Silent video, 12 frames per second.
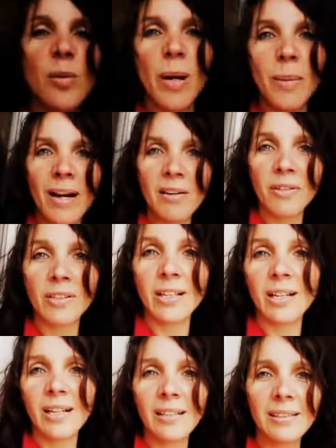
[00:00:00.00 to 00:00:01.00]
So bye bye for
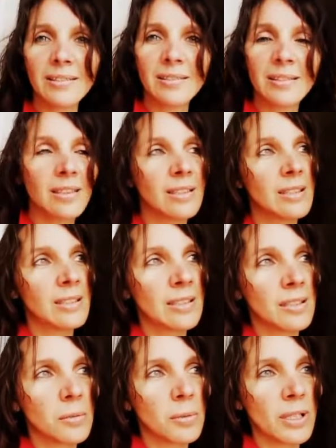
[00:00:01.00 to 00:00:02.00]
now.
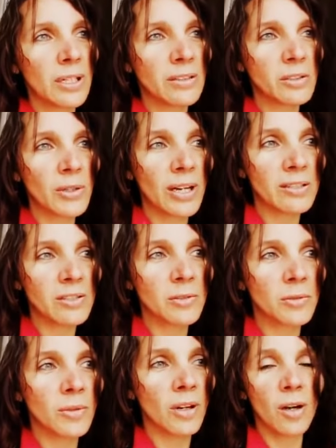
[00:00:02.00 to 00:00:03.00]
We're gonna try
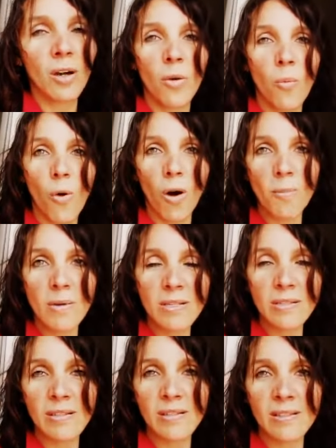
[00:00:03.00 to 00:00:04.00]
to uh, warm
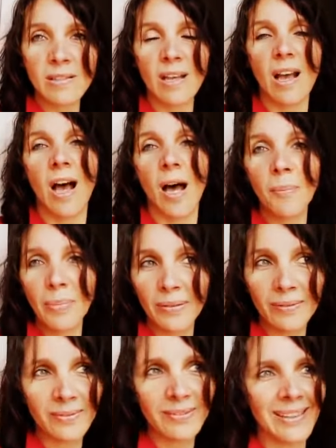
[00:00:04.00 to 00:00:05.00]
us up,
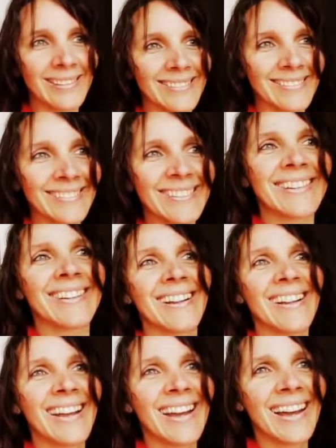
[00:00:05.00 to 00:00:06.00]

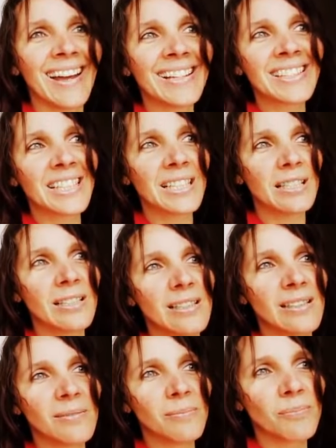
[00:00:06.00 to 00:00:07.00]
and
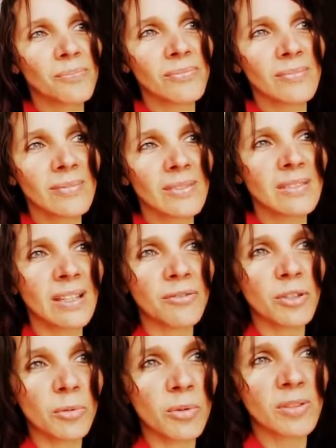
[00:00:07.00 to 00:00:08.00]
um,
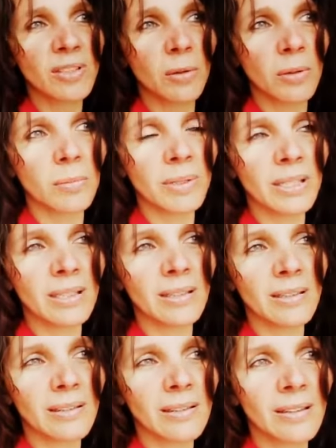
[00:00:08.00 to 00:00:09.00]
afterwards there will
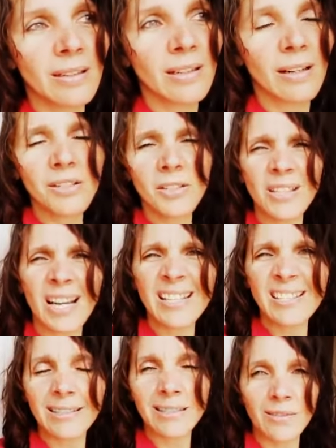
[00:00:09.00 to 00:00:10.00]
be other
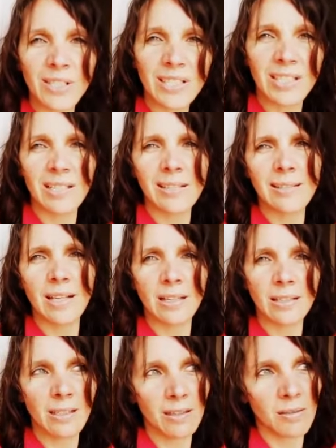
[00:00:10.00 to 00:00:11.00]
nice activities
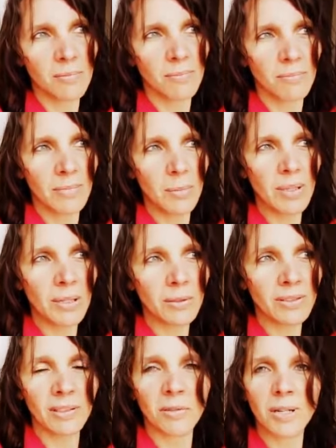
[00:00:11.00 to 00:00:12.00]
and uh, maybe a
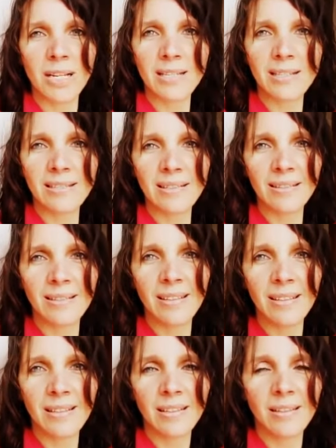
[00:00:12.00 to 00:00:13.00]
little rest
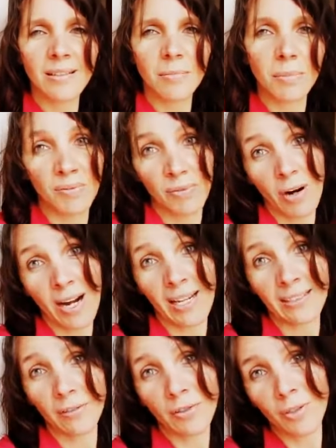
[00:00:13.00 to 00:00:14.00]

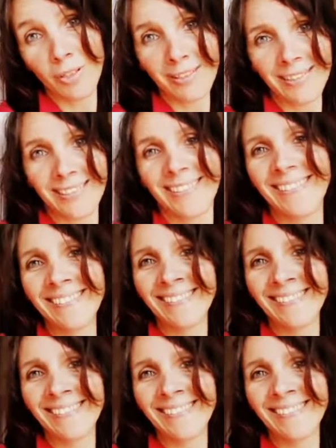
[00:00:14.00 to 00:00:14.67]
beforehand, of course.